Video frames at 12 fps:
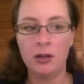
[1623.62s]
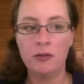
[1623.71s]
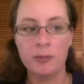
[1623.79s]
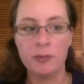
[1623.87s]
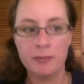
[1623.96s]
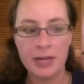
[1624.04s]

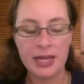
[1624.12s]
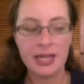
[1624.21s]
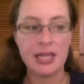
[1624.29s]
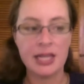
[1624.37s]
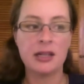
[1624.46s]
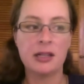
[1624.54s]
for
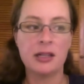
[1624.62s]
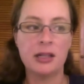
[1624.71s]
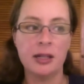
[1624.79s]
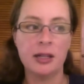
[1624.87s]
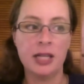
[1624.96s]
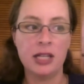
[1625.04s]
me,
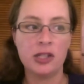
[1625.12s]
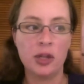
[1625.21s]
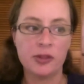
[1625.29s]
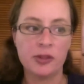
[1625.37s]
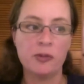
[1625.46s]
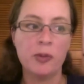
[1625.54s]
and in
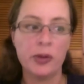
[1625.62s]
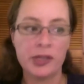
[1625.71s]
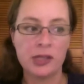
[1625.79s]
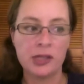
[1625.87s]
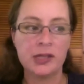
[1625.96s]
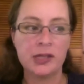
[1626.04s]
terms of
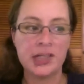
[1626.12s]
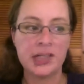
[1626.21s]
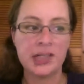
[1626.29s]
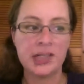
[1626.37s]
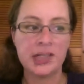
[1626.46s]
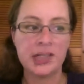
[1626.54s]
personal
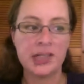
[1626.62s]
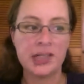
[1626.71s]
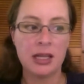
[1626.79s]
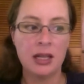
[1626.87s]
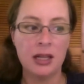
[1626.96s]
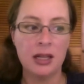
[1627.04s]
resilience.
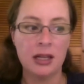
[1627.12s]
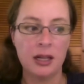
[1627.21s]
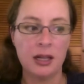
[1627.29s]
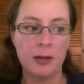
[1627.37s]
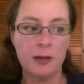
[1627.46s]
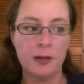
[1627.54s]

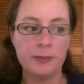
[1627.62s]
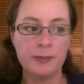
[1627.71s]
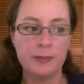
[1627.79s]
But